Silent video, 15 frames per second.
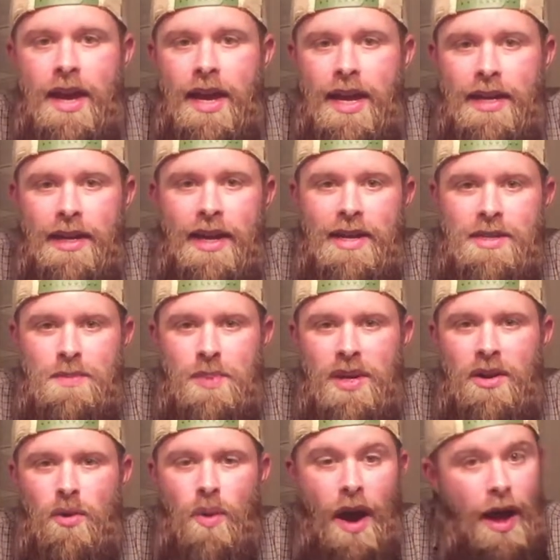It has
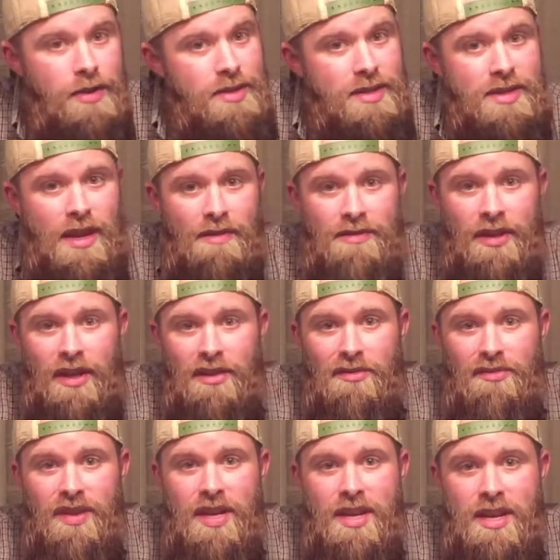been a while since I've done a
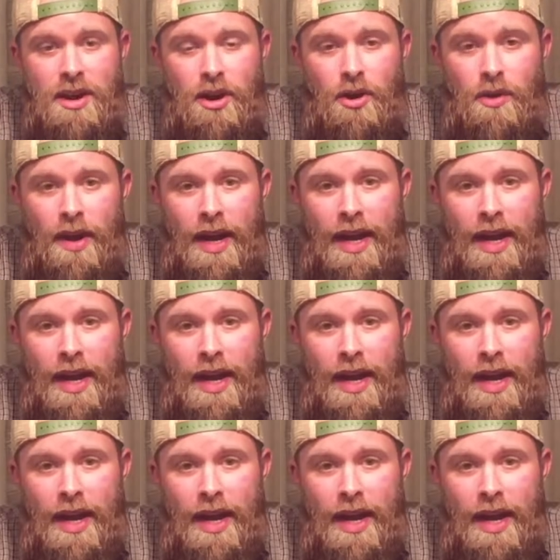video